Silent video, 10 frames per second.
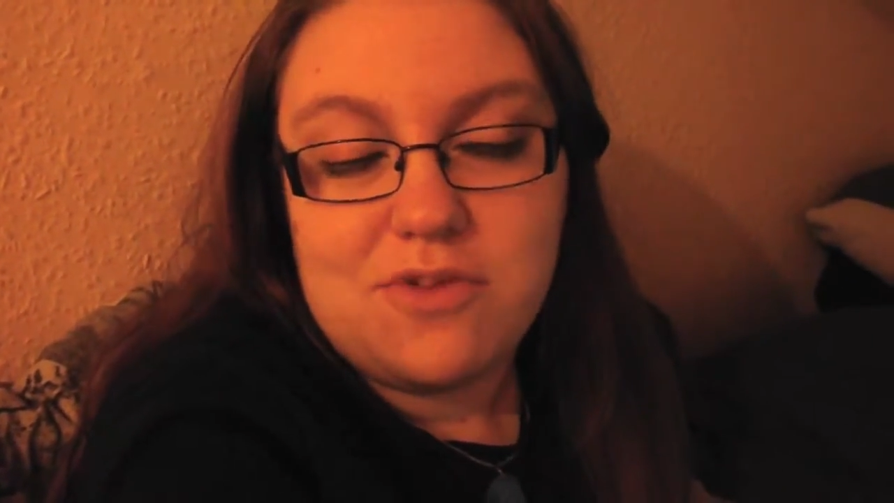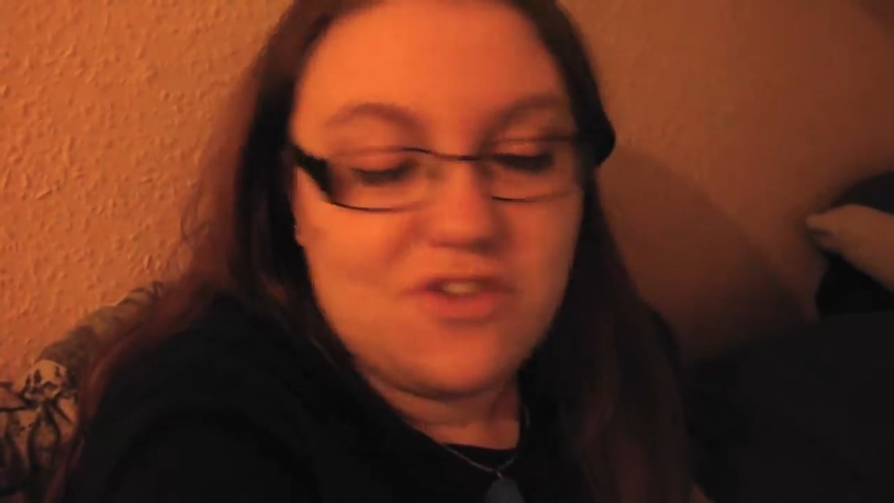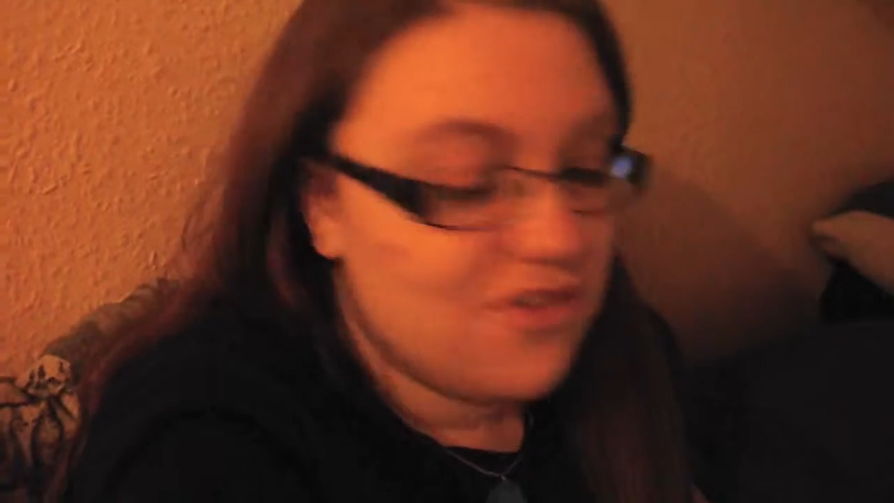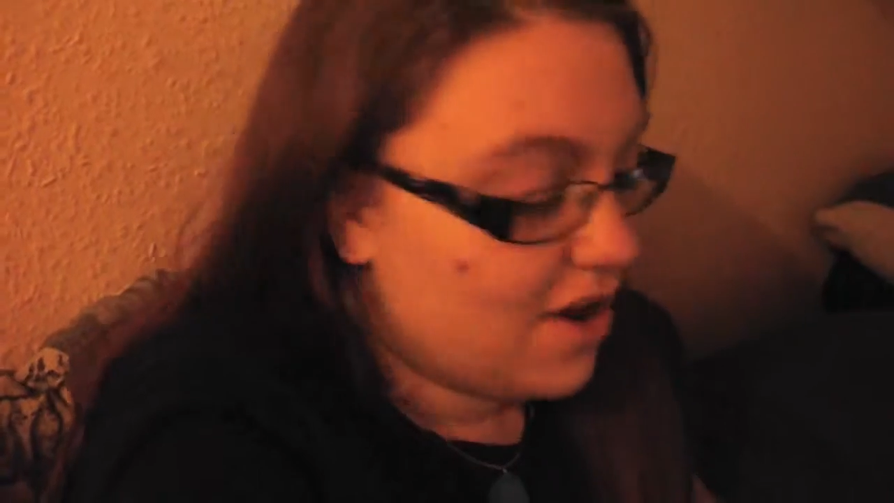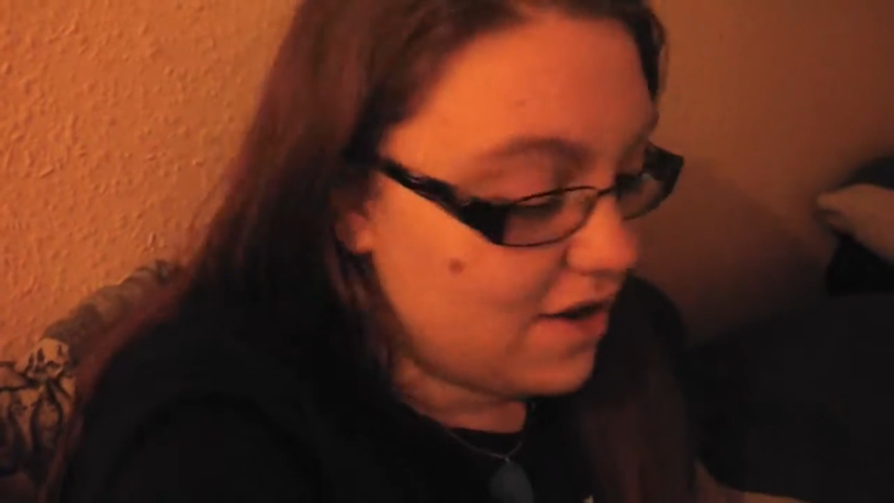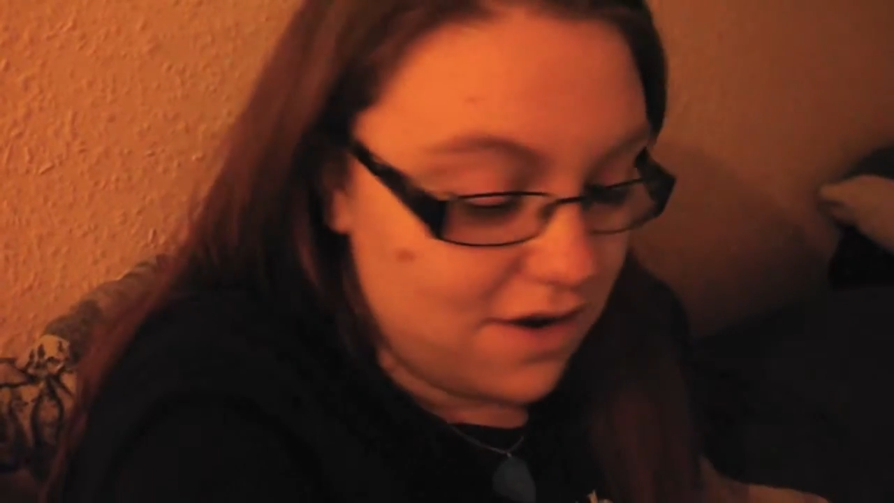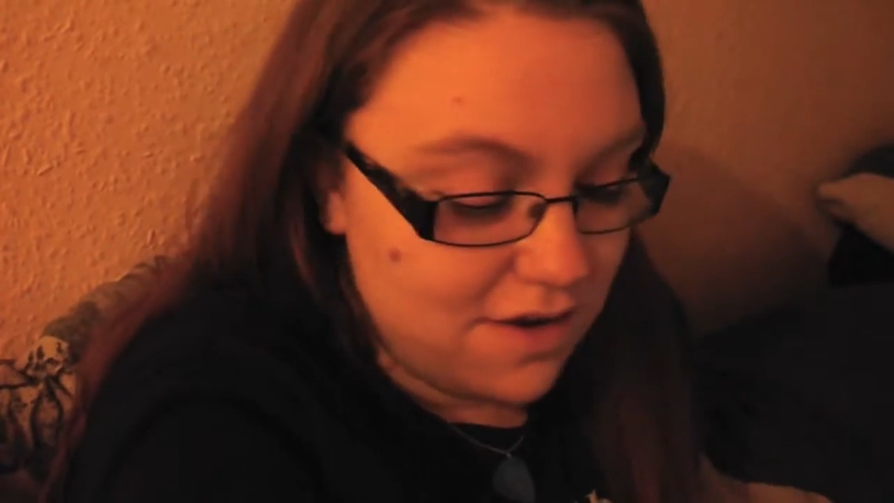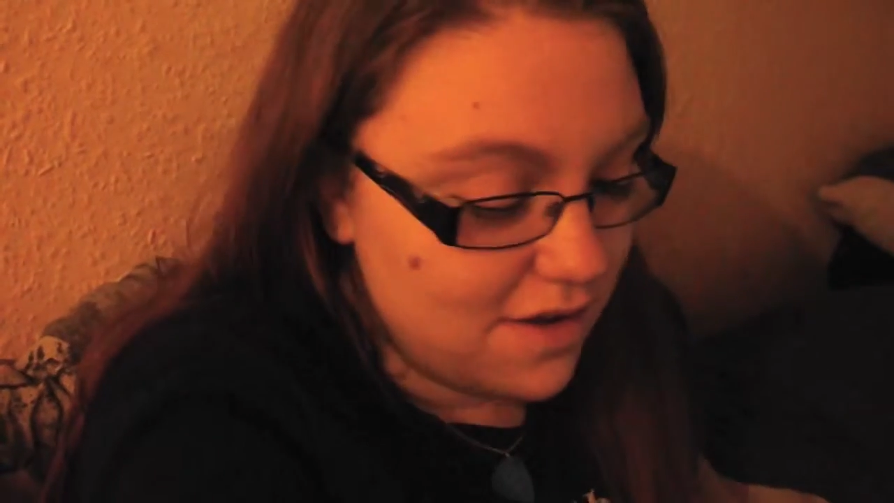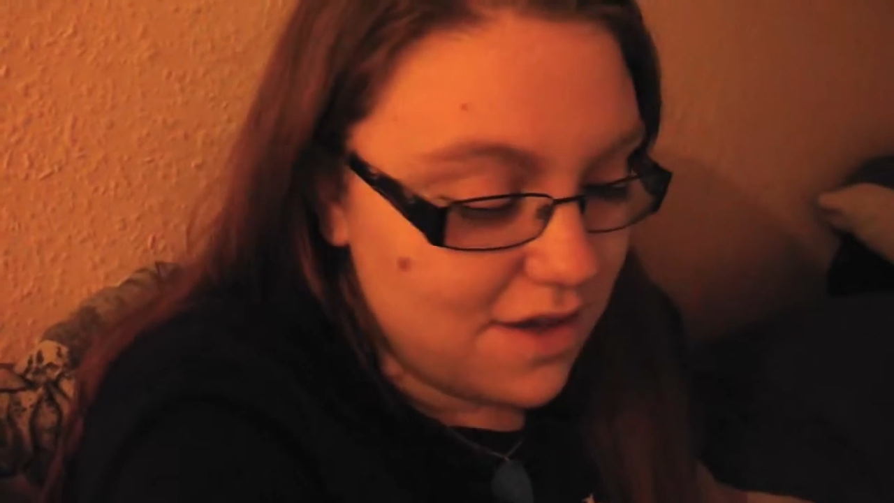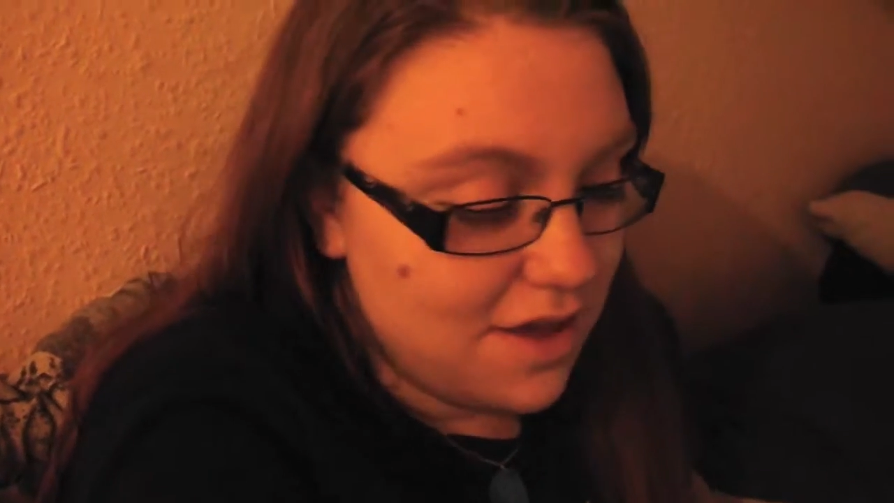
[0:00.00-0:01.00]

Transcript: just shattered,